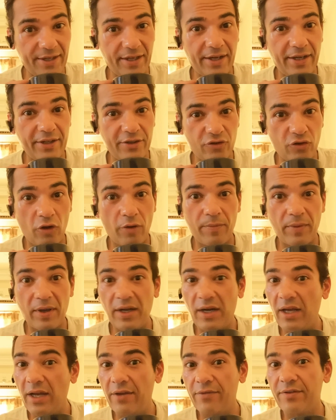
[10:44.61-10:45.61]
I enjoy my
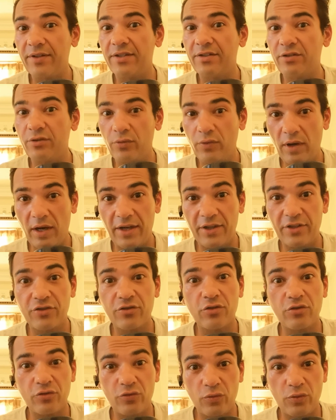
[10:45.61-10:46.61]
life, and you guys
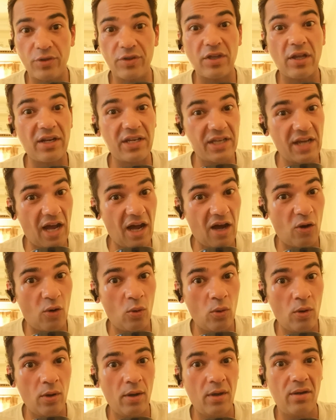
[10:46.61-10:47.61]
should do it
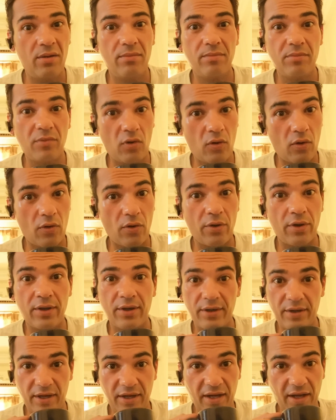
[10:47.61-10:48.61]
now more
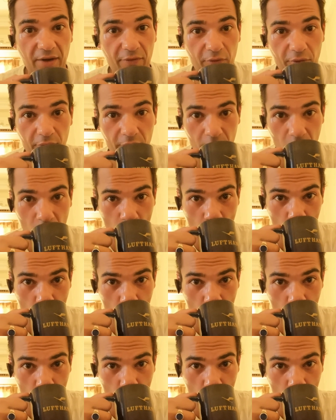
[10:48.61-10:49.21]
than ever.